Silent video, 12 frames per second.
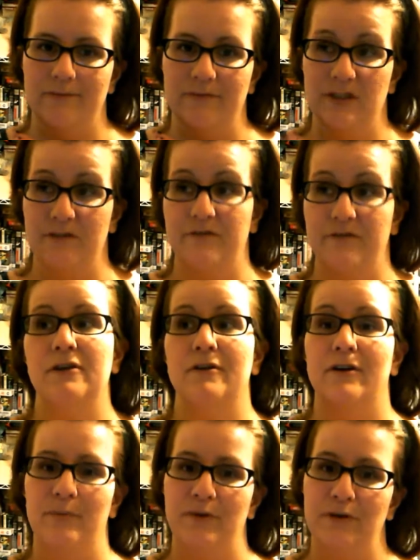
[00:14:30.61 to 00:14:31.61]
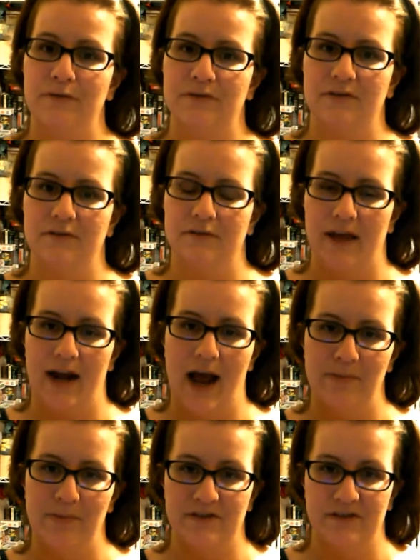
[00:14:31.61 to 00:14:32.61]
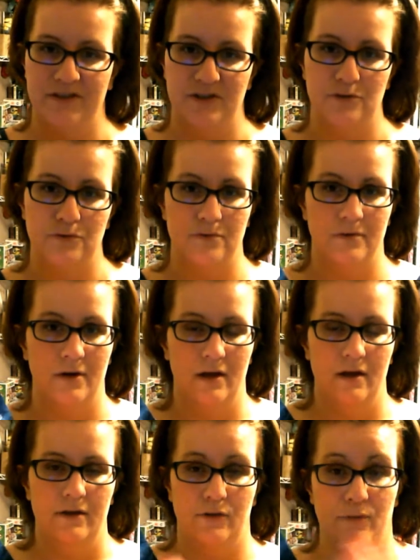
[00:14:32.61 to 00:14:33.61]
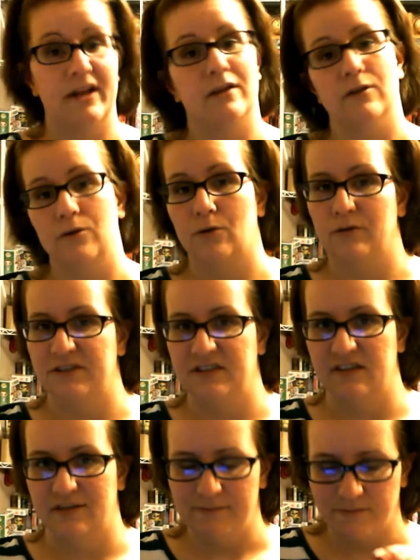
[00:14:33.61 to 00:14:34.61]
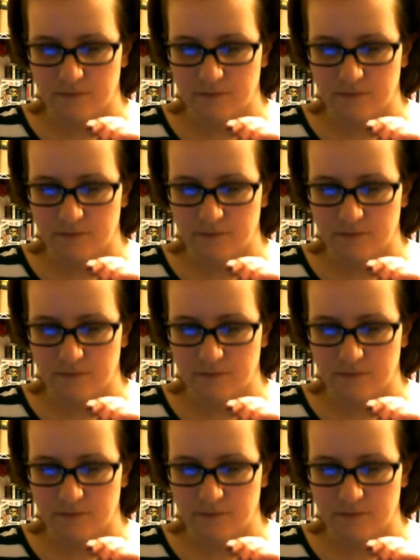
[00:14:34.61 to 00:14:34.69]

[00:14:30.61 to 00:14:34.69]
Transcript: severe abuse that happens to the regular horses.